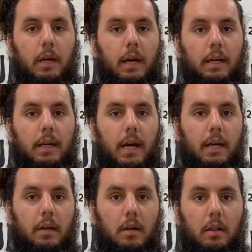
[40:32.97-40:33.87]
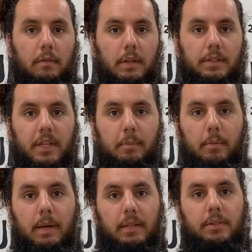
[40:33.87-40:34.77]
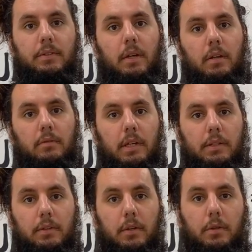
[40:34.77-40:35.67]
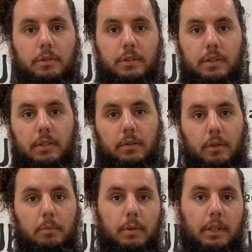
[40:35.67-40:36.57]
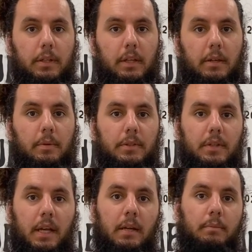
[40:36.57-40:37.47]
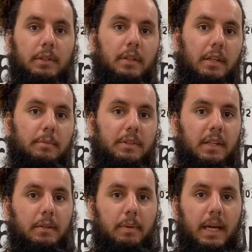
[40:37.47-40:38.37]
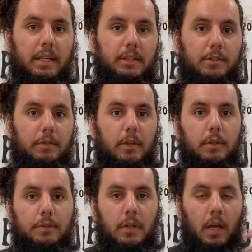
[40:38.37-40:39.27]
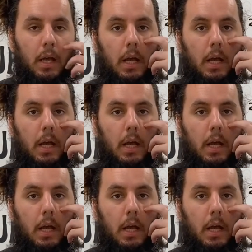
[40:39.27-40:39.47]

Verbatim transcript: I got all of these sample boxes all ready to go. Just need to go print the labels and put the labels on the packages for those.